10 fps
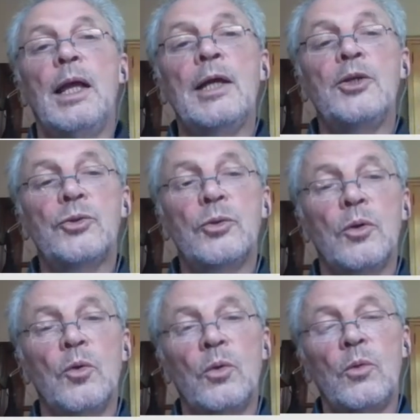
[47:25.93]
And
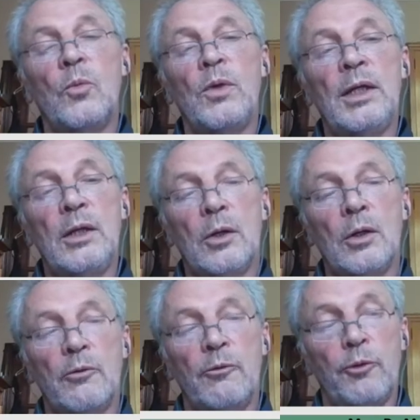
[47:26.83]
so we
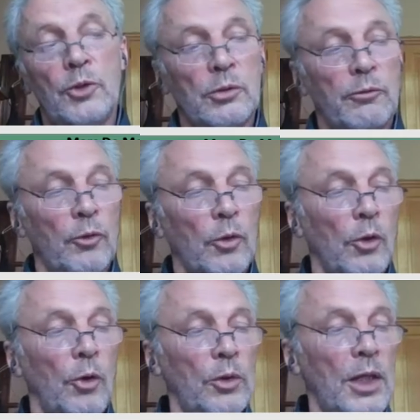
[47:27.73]
are, first of
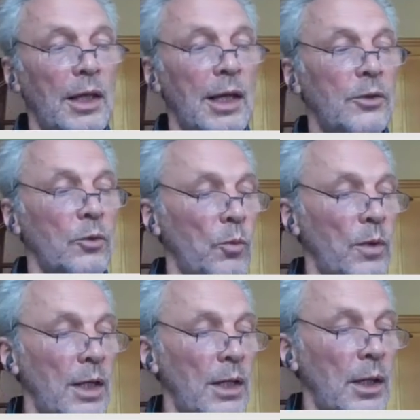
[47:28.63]
all, looking at the
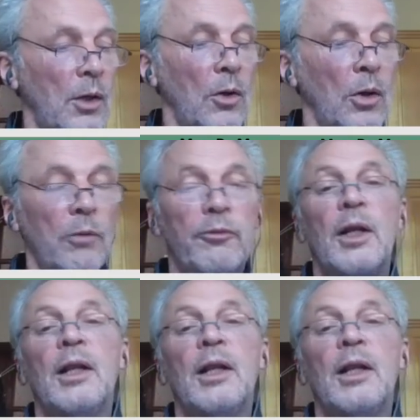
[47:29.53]
way of,